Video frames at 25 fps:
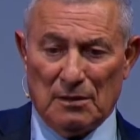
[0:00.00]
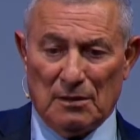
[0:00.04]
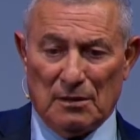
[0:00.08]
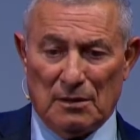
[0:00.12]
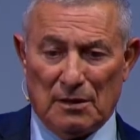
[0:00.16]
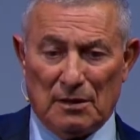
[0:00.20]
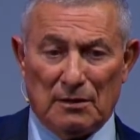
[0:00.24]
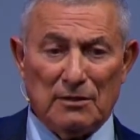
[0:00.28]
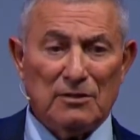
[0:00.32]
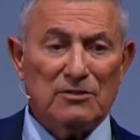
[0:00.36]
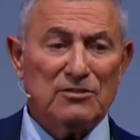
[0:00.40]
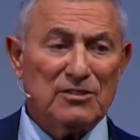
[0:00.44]

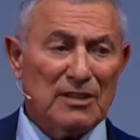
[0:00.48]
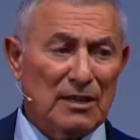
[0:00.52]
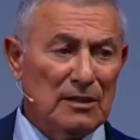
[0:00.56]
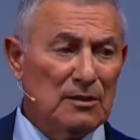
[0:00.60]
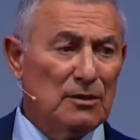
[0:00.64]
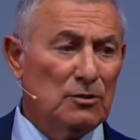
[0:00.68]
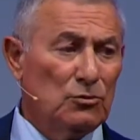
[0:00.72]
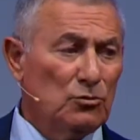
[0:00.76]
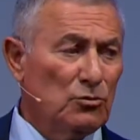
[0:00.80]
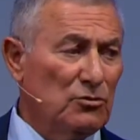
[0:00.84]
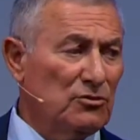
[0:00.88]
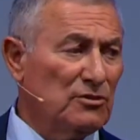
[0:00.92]
I
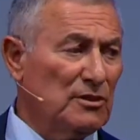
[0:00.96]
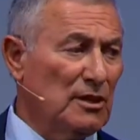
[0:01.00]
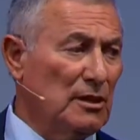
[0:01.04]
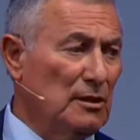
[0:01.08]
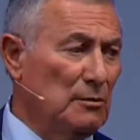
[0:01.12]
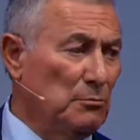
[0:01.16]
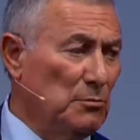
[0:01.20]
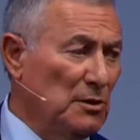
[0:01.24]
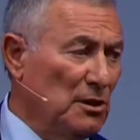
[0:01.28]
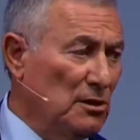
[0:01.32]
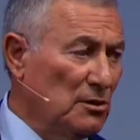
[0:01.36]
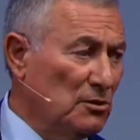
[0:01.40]
decided to stay
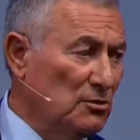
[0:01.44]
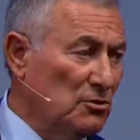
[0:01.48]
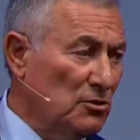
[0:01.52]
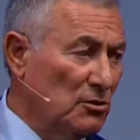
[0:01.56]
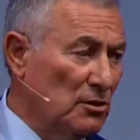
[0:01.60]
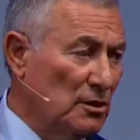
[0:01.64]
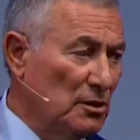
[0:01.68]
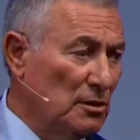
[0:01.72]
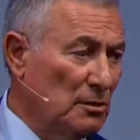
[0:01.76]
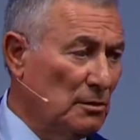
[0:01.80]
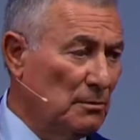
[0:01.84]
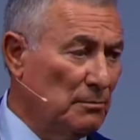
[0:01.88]
in
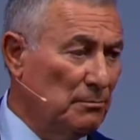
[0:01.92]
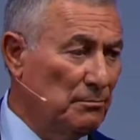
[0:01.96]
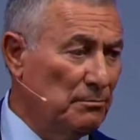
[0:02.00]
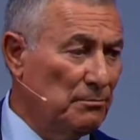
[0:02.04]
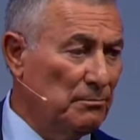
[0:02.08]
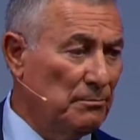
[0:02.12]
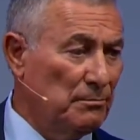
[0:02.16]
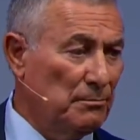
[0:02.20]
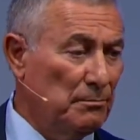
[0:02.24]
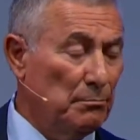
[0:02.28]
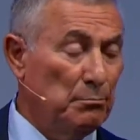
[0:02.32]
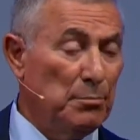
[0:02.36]
military,
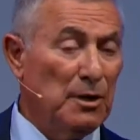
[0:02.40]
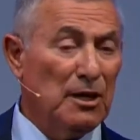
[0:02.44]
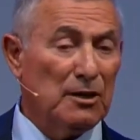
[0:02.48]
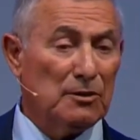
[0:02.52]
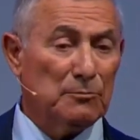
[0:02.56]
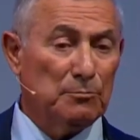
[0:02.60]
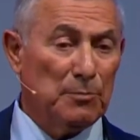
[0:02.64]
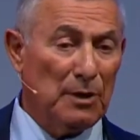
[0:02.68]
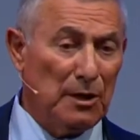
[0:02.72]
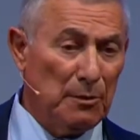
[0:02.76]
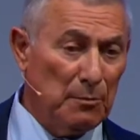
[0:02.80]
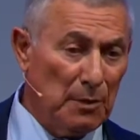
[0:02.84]
backed
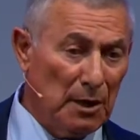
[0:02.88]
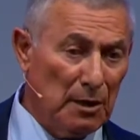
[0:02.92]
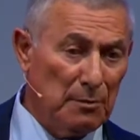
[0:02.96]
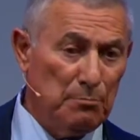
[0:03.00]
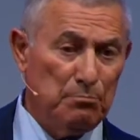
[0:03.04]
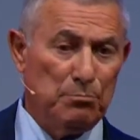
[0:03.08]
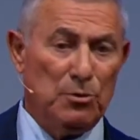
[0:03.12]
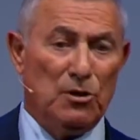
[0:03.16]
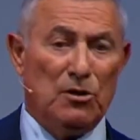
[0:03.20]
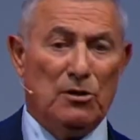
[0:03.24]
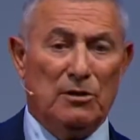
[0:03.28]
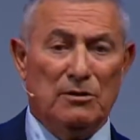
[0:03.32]
by my
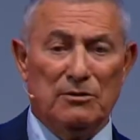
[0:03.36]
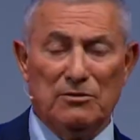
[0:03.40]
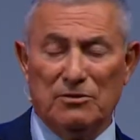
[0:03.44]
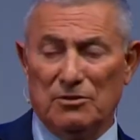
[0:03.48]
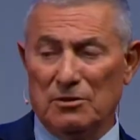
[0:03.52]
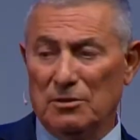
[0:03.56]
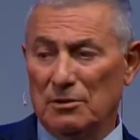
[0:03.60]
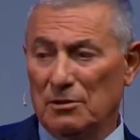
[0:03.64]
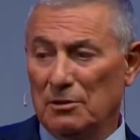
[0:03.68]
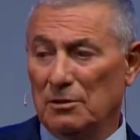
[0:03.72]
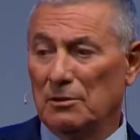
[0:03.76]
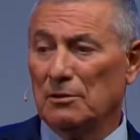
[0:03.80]
parents.
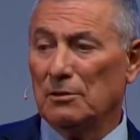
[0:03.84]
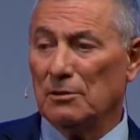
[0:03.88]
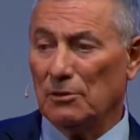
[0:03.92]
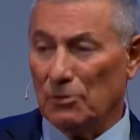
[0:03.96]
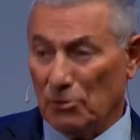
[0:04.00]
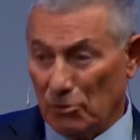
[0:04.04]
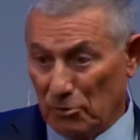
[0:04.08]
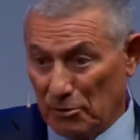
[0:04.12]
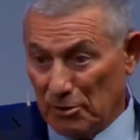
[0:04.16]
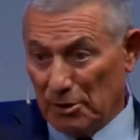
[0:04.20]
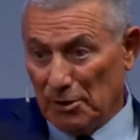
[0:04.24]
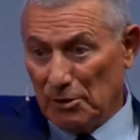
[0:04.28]

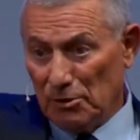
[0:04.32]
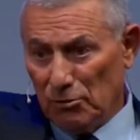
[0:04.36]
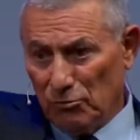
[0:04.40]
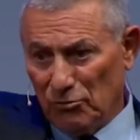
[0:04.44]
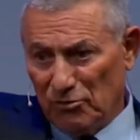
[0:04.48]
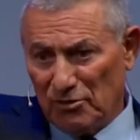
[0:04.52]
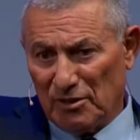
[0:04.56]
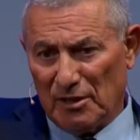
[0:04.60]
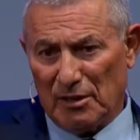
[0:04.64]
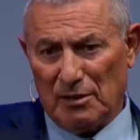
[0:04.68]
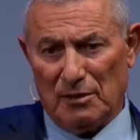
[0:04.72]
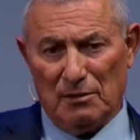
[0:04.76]
Continue,
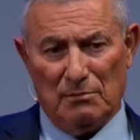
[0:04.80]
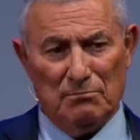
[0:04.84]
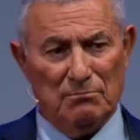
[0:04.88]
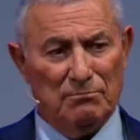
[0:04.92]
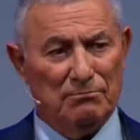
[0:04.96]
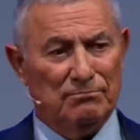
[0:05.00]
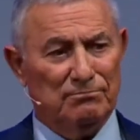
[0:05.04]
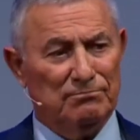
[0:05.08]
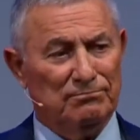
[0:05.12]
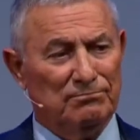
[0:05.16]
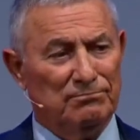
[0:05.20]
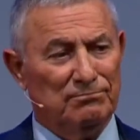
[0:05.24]
son.
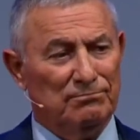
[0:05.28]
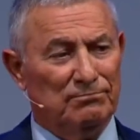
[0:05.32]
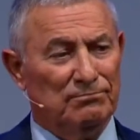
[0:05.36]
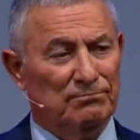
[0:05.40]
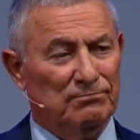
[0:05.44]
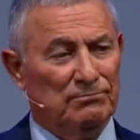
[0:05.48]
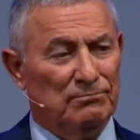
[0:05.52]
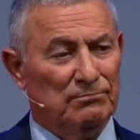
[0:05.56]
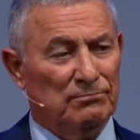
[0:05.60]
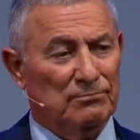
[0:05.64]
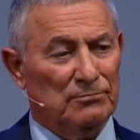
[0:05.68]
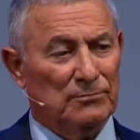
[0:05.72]

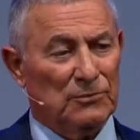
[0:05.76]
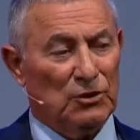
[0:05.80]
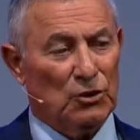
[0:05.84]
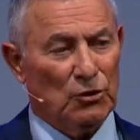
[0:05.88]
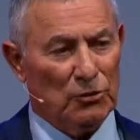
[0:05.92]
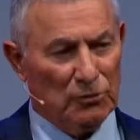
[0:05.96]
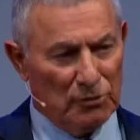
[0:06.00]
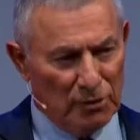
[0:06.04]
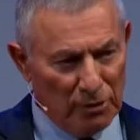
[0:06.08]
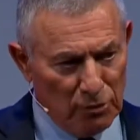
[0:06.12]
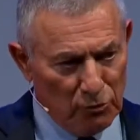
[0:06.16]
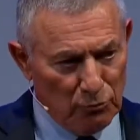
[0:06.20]

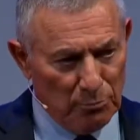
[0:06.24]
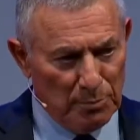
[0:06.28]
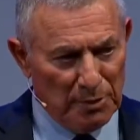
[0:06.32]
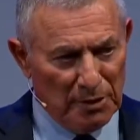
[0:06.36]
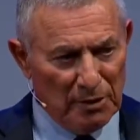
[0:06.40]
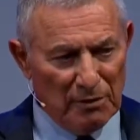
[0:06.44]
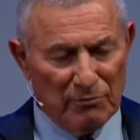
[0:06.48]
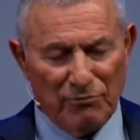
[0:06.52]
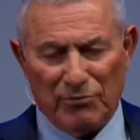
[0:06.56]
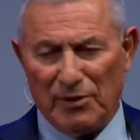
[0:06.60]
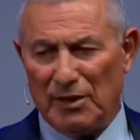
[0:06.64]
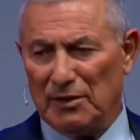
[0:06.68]
Continue being
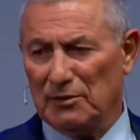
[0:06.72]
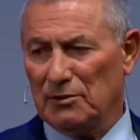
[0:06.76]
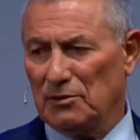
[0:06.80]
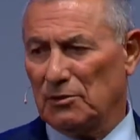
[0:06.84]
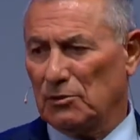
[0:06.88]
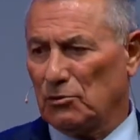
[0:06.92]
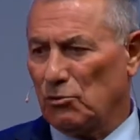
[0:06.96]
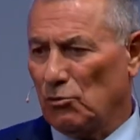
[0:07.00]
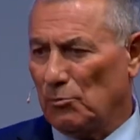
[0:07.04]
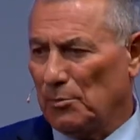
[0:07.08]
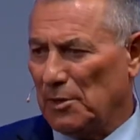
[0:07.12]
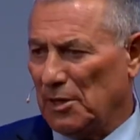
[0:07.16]
fighter,
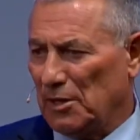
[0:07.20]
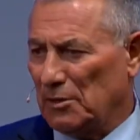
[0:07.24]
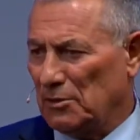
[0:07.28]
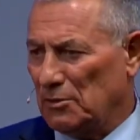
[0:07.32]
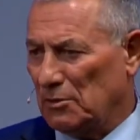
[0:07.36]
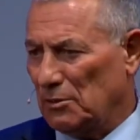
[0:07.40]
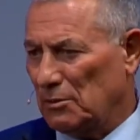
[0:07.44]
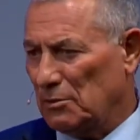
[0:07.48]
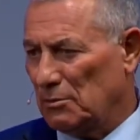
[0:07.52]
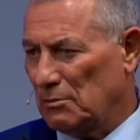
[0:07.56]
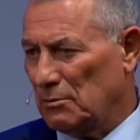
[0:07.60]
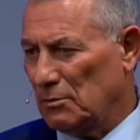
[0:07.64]

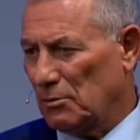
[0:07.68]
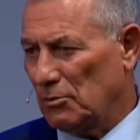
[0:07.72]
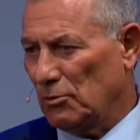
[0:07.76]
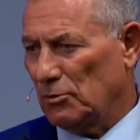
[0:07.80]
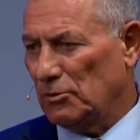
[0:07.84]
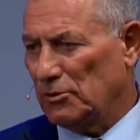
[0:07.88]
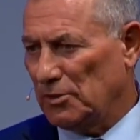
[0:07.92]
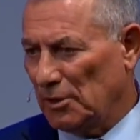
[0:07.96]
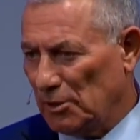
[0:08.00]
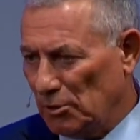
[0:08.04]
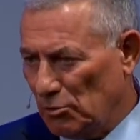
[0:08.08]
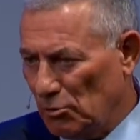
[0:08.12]
commander.
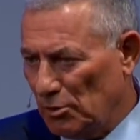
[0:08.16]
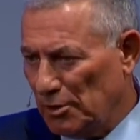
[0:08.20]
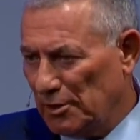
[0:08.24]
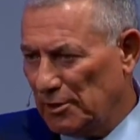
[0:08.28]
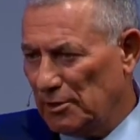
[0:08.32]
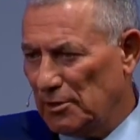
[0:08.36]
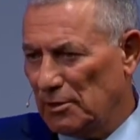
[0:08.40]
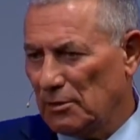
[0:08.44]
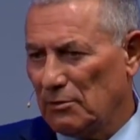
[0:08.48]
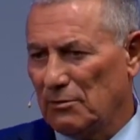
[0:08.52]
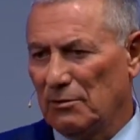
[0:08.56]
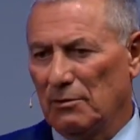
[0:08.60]
Continue
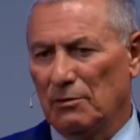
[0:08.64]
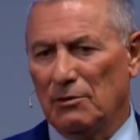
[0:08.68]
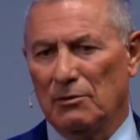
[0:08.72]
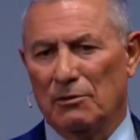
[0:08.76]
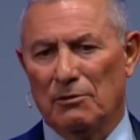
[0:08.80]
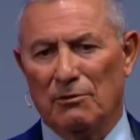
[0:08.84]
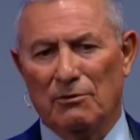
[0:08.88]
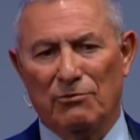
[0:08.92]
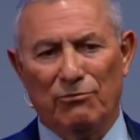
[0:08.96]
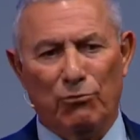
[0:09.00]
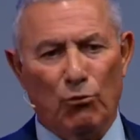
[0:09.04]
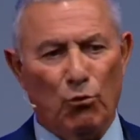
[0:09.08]
leading
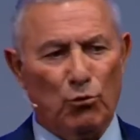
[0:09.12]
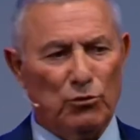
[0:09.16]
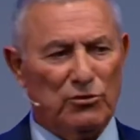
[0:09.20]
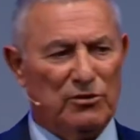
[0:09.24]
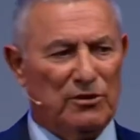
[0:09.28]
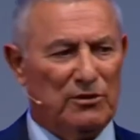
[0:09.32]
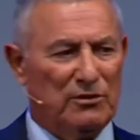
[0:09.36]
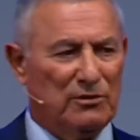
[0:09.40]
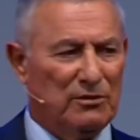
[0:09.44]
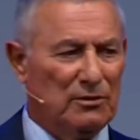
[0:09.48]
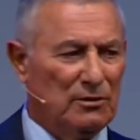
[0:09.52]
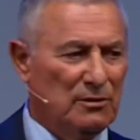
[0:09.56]

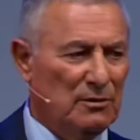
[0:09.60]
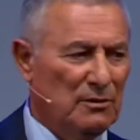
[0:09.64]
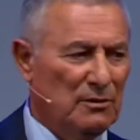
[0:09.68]
forces.